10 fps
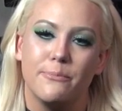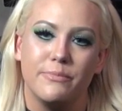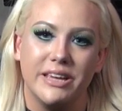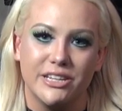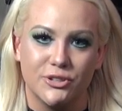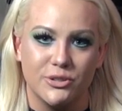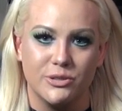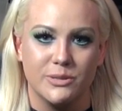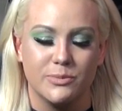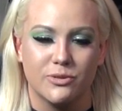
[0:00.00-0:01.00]
Make sure you
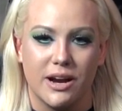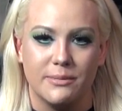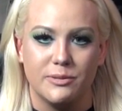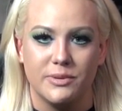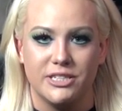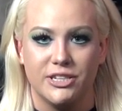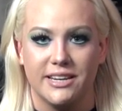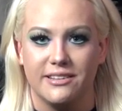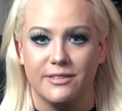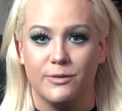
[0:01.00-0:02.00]
subscribe to my
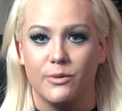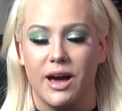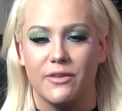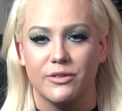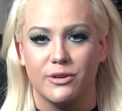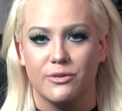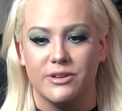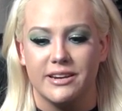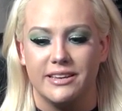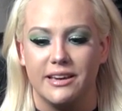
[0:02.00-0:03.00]
channel if you haven't
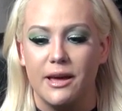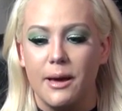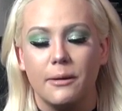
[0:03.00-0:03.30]
already